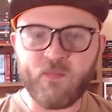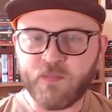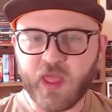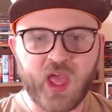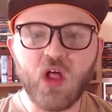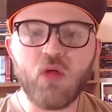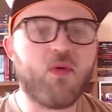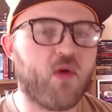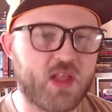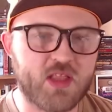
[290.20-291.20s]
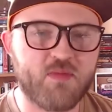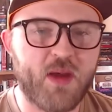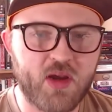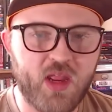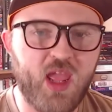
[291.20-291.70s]

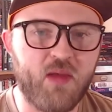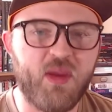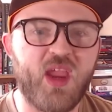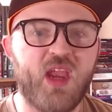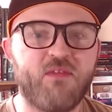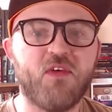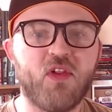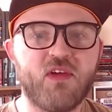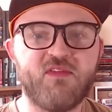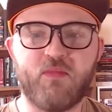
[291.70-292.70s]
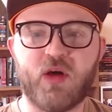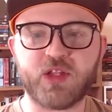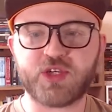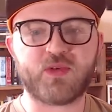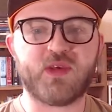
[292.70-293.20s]
Hellboy-inspired campaign full of
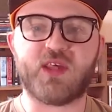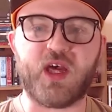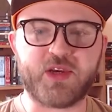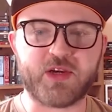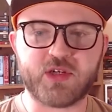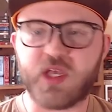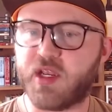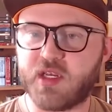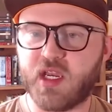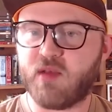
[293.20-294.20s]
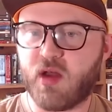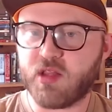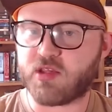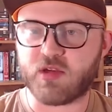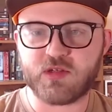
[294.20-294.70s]
monstrous hunters hunting
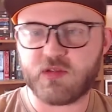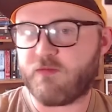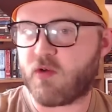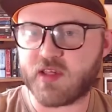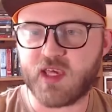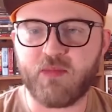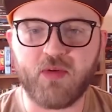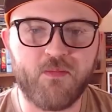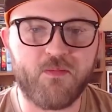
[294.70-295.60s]
monsters, for example.